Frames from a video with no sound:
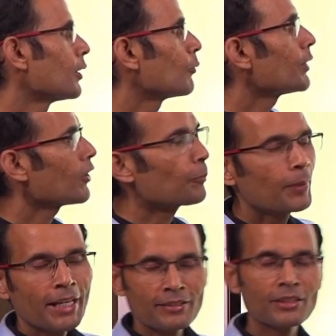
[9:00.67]
we have
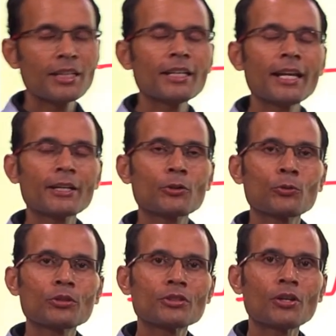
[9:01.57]
placed the
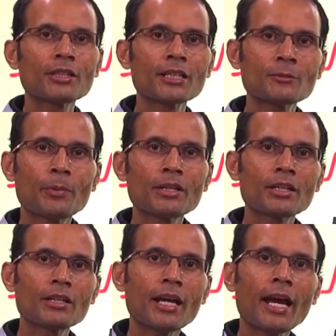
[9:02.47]
electrodes on his
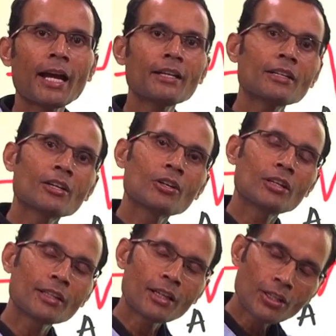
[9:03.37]
bundle and
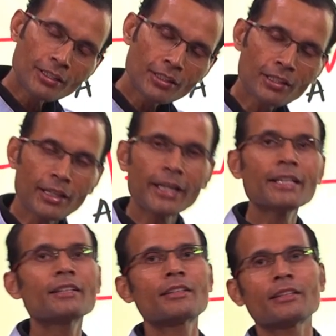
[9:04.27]
in the
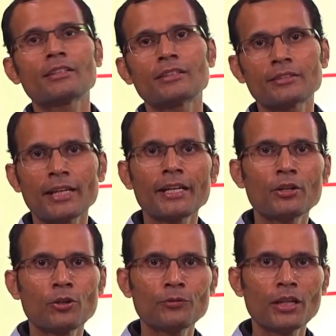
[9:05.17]
right
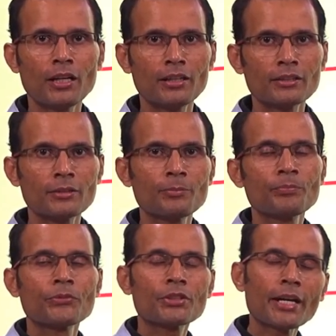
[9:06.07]
side of the heart,
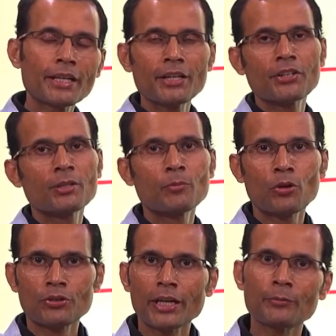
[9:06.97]
right atrium
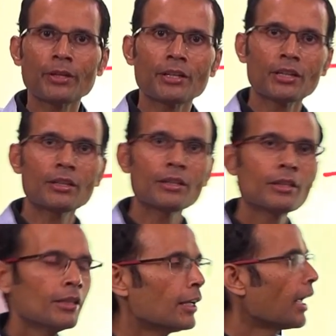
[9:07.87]
or right ventricle,
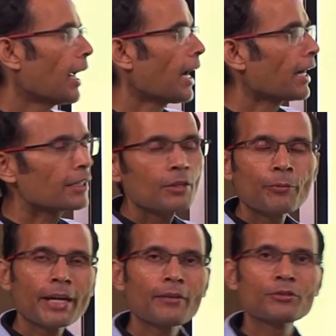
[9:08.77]
and the
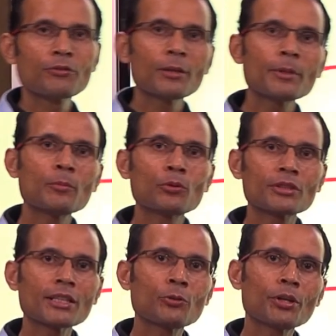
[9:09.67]
waves will be
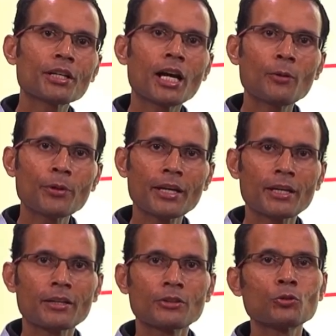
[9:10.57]
mostly going
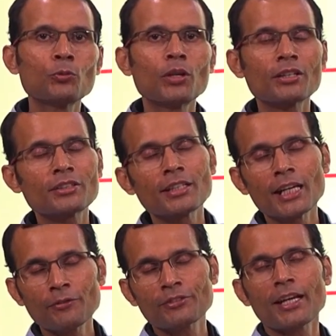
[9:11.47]
away towards the
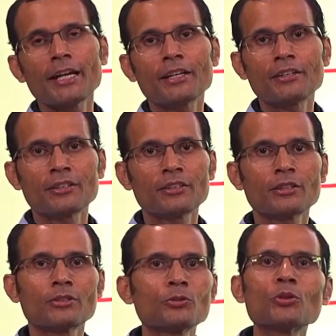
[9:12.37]
left side.
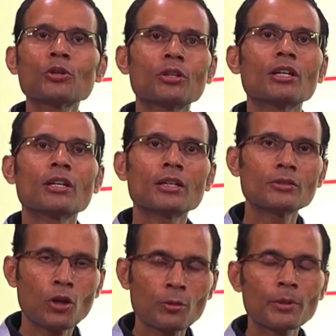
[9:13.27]
You know,
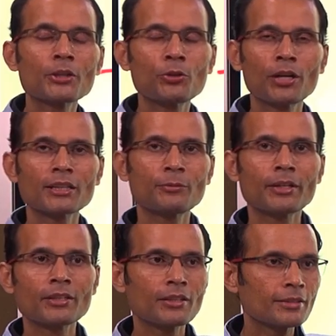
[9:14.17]
normal QRS
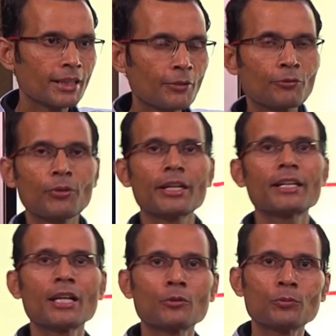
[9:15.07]
vector is leftward
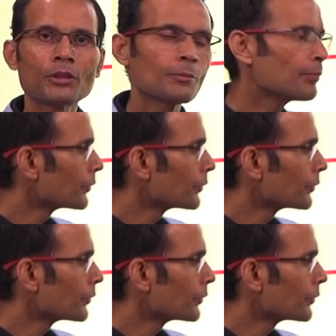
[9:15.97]
and downward,